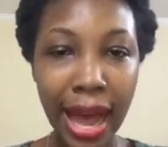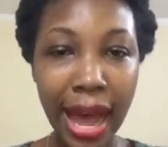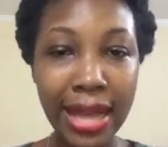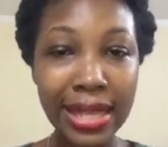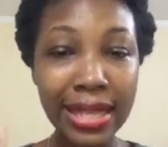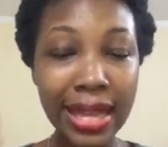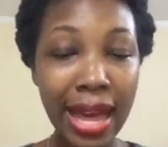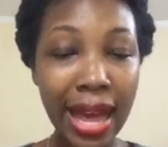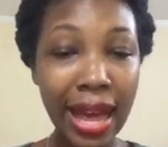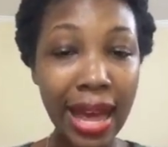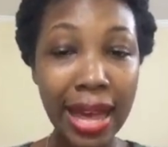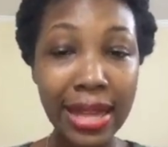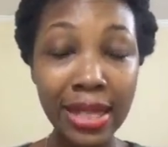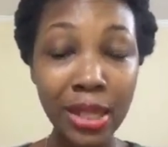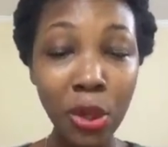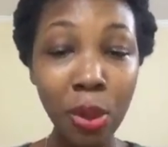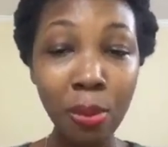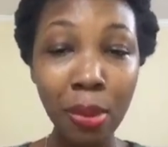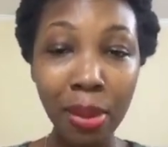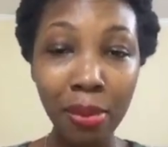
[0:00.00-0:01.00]
as
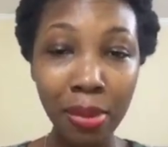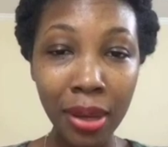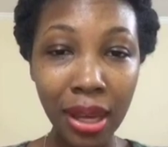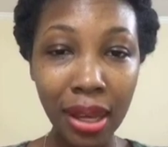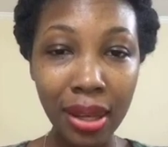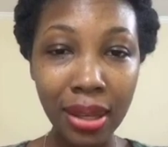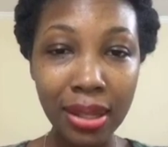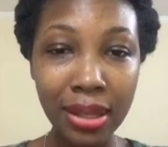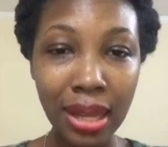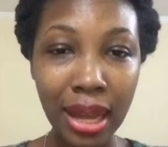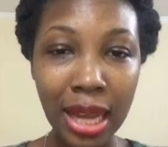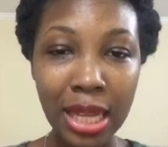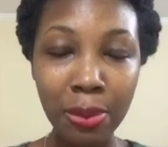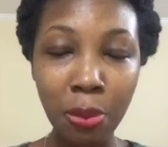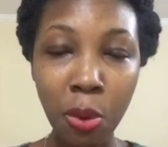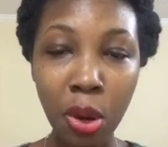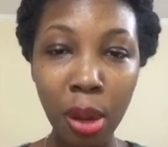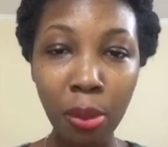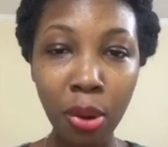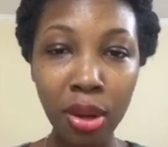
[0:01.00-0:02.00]
human beings. I
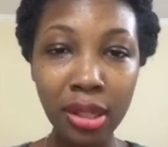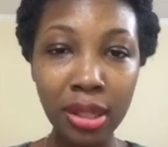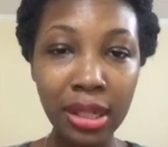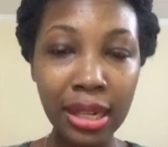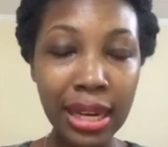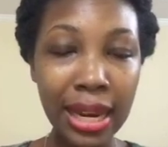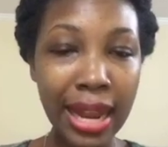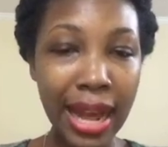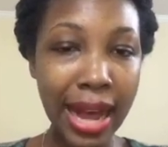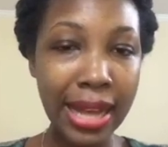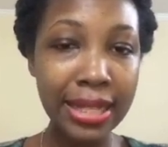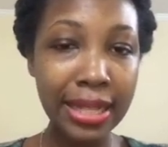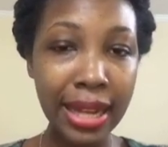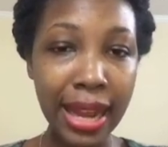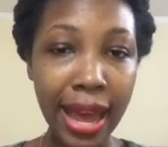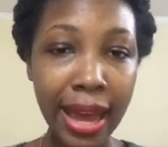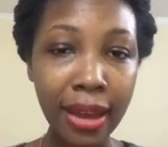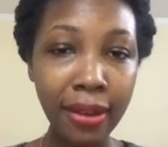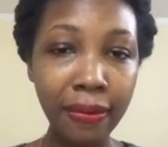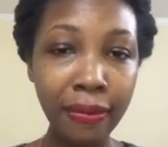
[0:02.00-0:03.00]
spoke about it in the last
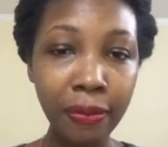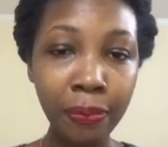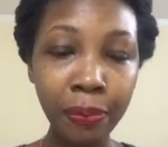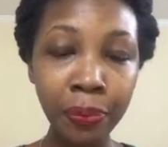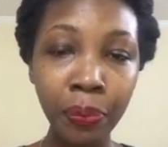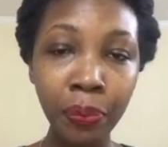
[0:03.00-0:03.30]
live.